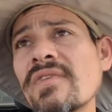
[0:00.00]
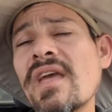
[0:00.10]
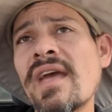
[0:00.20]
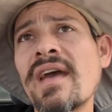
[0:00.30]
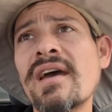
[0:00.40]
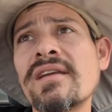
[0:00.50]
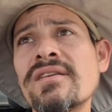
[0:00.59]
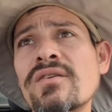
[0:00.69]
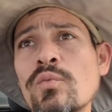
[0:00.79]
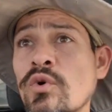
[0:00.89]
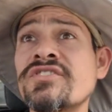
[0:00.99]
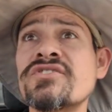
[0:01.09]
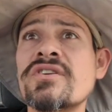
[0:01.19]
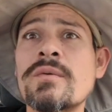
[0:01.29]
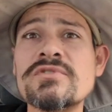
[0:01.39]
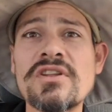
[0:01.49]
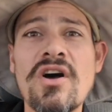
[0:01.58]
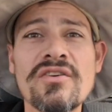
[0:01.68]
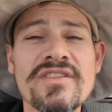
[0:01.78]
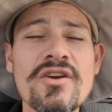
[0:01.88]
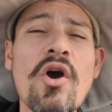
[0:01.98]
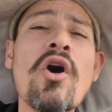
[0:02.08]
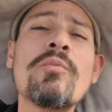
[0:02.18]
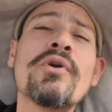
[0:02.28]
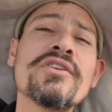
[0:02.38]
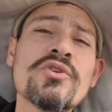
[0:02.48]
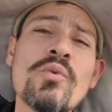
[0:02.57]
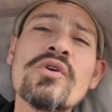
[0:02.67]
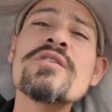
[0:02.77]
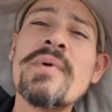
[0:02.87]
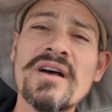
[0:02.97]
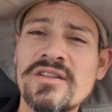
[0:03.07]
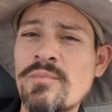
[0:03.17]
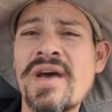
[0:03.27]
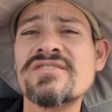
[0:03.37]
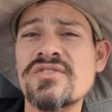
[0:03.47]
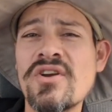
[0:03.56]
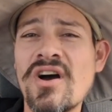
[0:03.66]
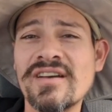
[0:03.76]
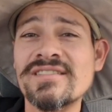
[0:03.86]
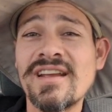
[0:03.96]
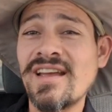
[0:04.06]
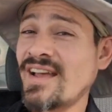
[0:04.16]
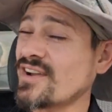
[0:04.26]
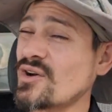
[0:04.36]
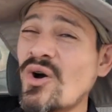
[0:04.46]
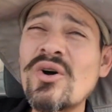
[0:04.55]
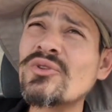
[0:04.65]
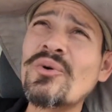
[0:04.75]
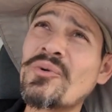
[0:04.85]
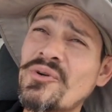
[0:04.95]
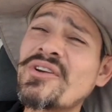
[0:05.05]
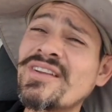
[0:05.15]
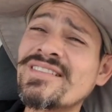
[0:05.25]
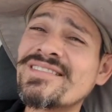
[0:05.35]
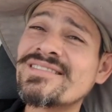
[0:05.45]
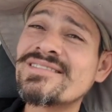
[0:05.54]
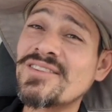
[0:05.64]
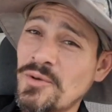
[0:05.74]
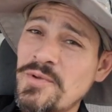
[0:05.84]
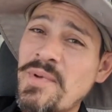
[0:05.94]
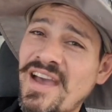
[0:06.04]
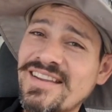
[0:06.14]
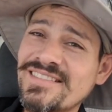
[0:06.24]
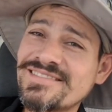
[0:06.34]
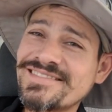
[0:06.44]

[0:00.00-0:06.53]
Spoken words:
and winter comes along, and they go, oh, Brent, don't worry about it, bats are gone. I go, oh, don't worry, they'll be back.